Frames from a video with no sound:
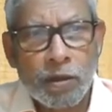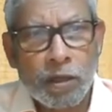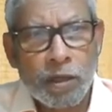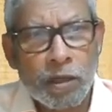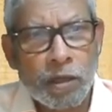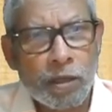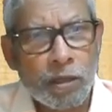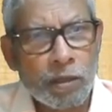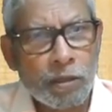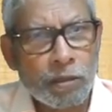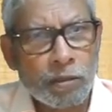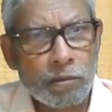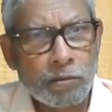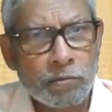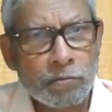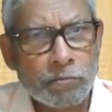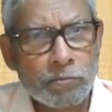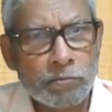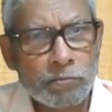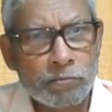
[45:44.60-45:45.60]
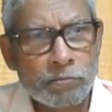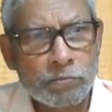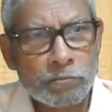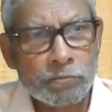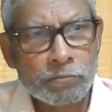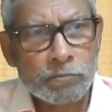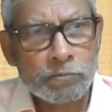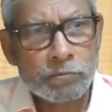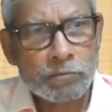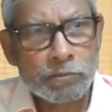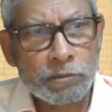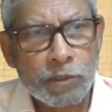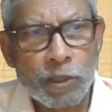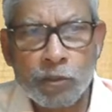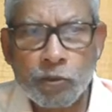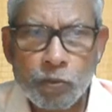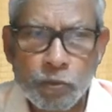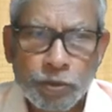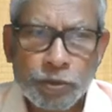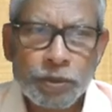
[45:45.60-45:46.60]
um,
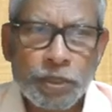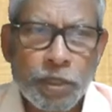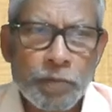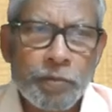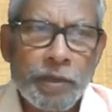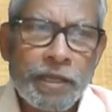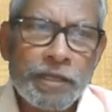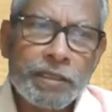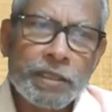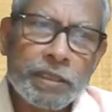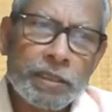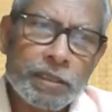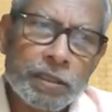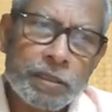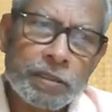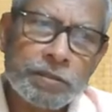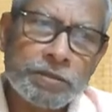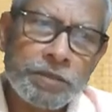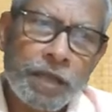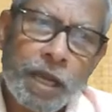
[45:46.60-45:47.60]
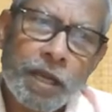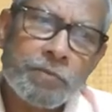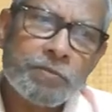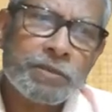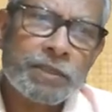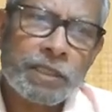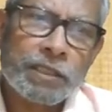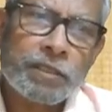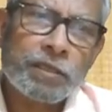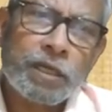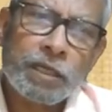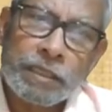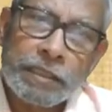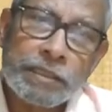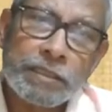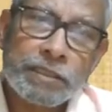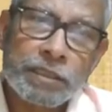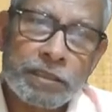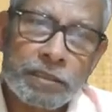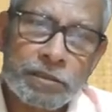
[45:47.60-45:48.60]
to determine the terms and the
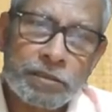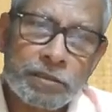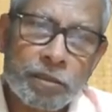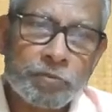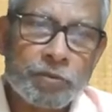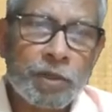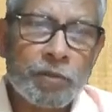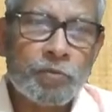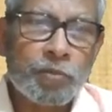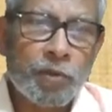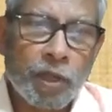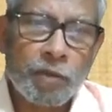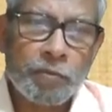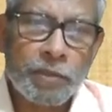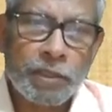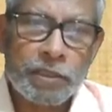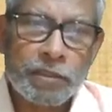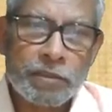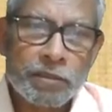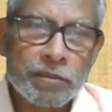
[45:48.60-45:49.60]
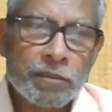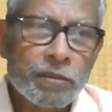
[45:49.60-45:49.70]
conditions of the employment.